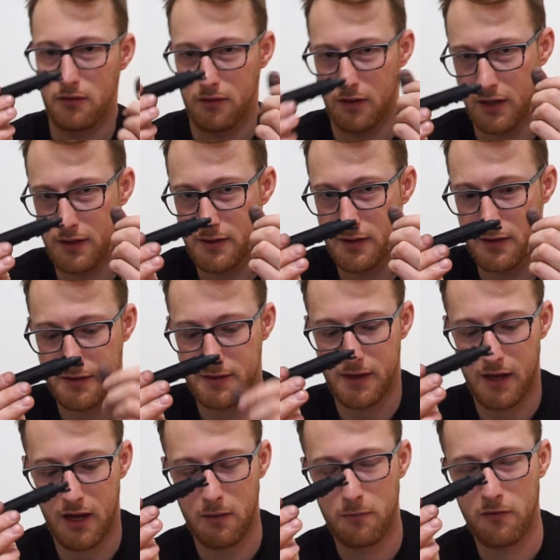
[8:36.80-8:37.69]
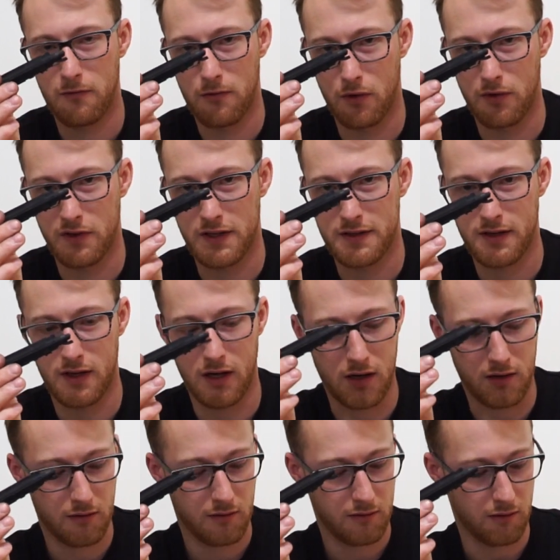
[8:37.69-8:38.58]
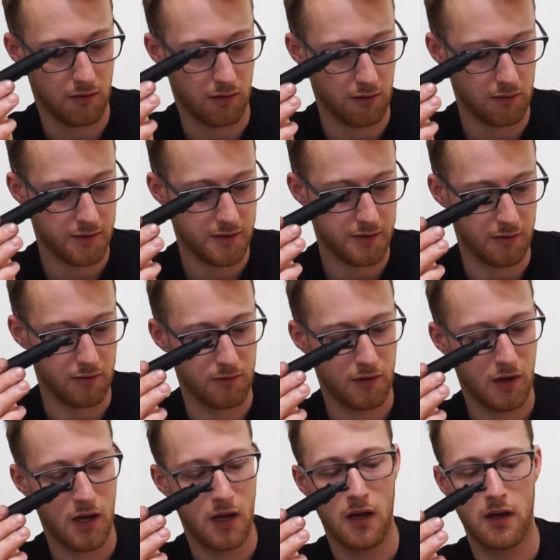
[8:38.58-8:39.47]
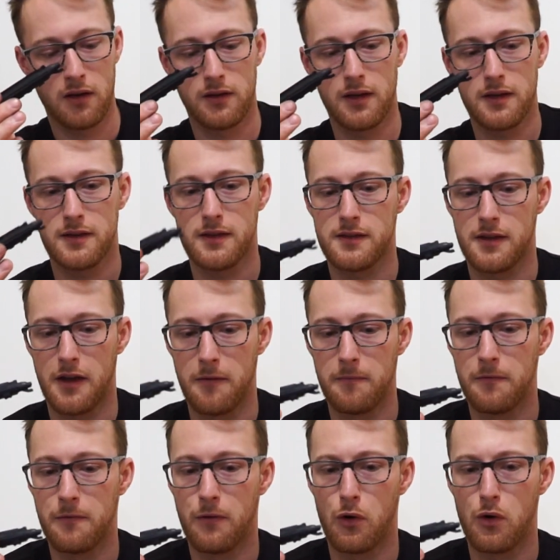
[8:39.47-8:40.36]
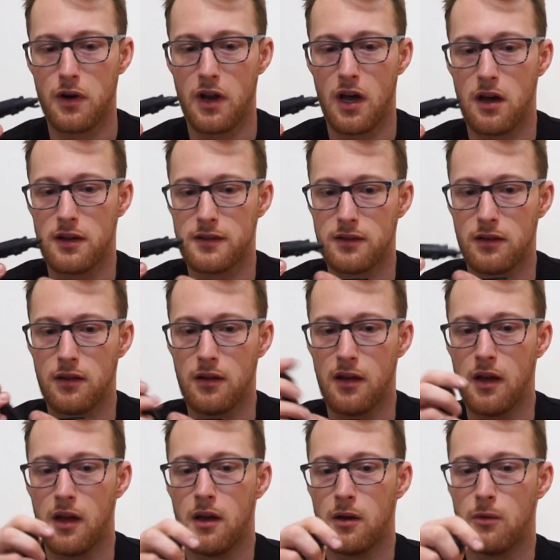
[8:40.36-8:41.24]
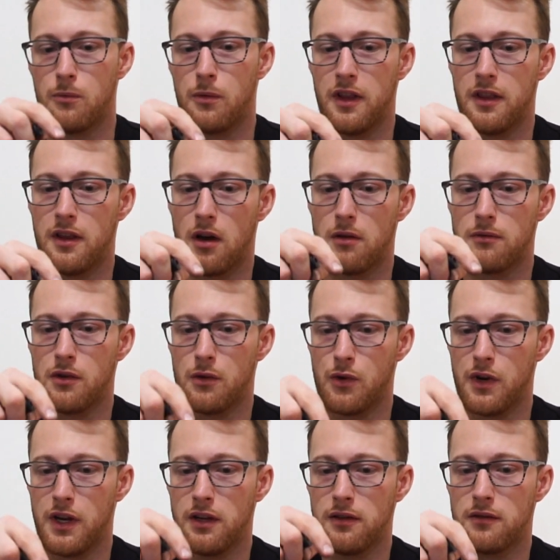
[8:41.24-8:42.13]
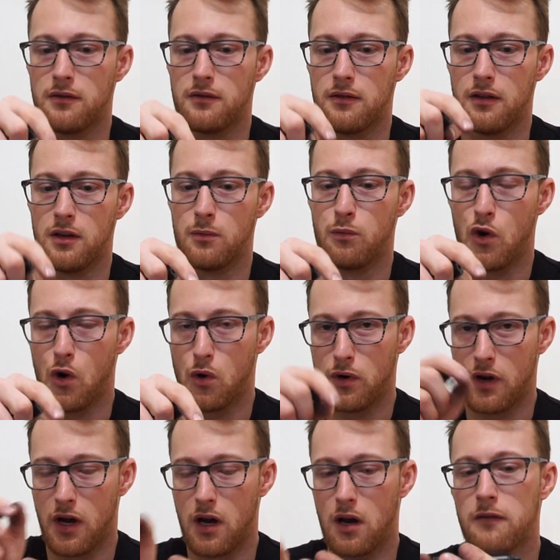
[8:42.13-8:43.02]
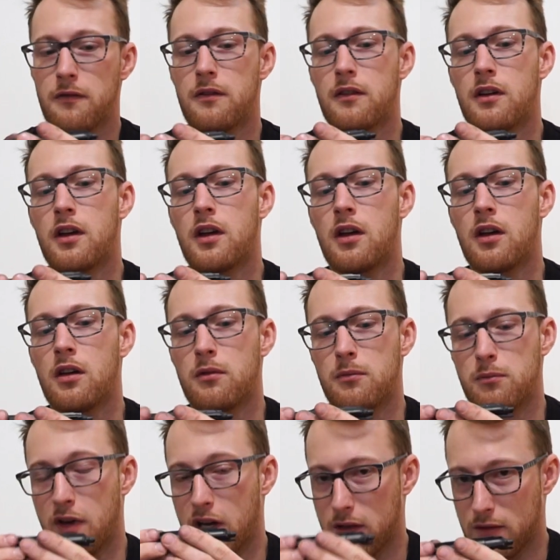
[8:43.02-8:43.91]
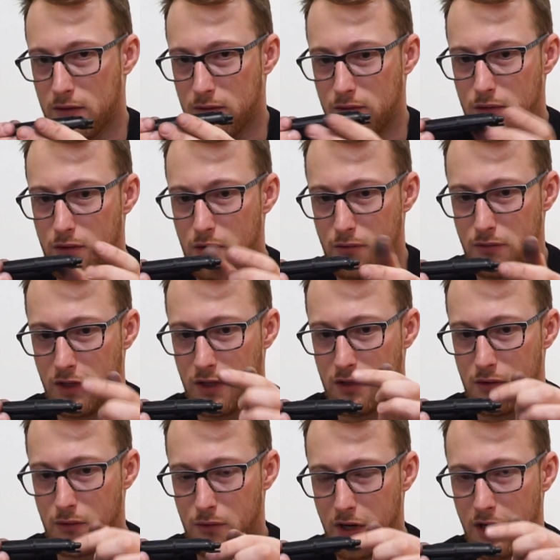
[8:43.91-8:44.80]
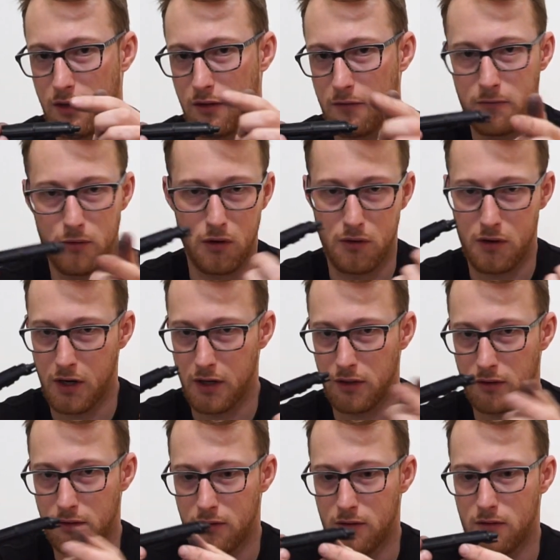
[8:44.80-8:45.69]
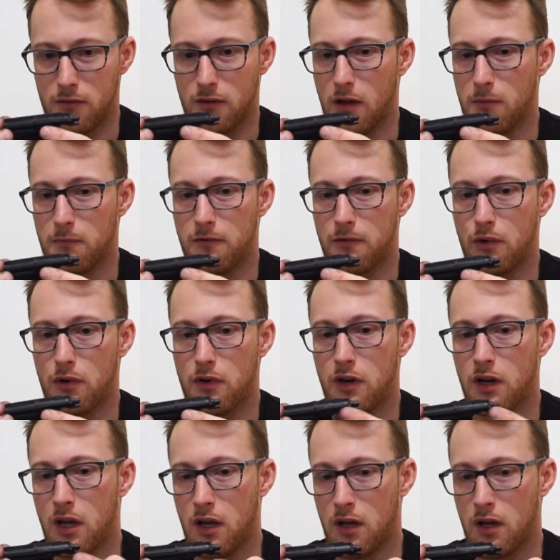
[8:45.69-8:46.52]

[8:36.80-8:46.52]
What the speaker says: It's the same for this gun also. This is M4 nozzle without the ring. It broke off, but you don't need the ring if you are running an M4.